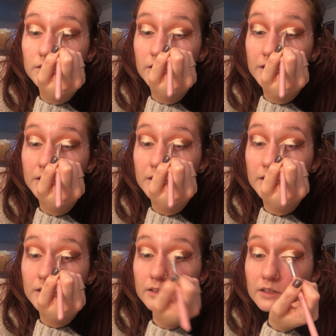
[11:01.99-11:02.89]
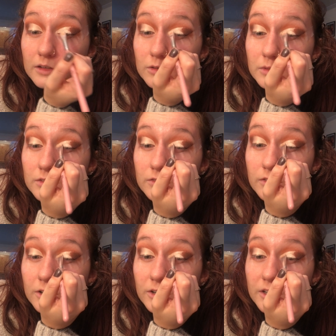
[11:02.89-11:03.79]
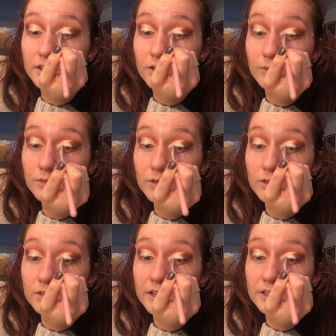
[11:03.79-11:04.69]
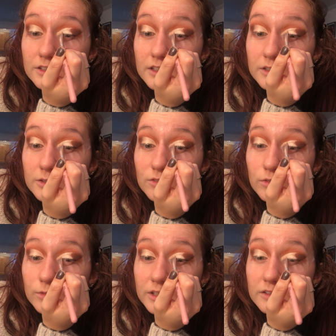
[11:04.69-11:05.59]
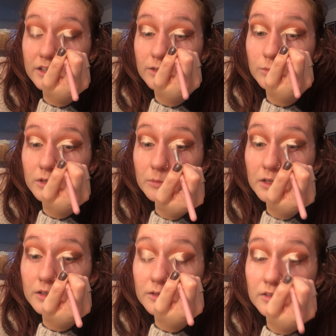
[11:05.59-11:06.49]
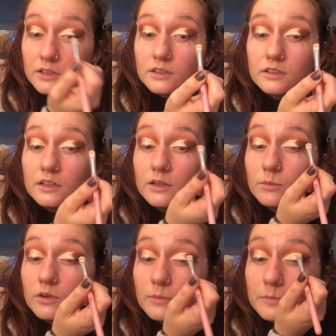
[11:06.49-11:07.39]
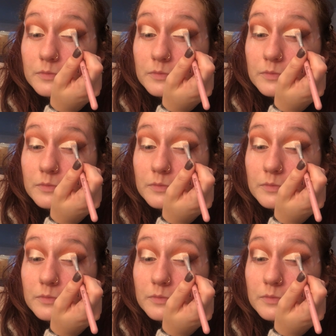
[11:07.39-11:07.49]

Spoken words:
lighting, that would be very helpful. Actually, I do have a ring light, but I'm not using it today, but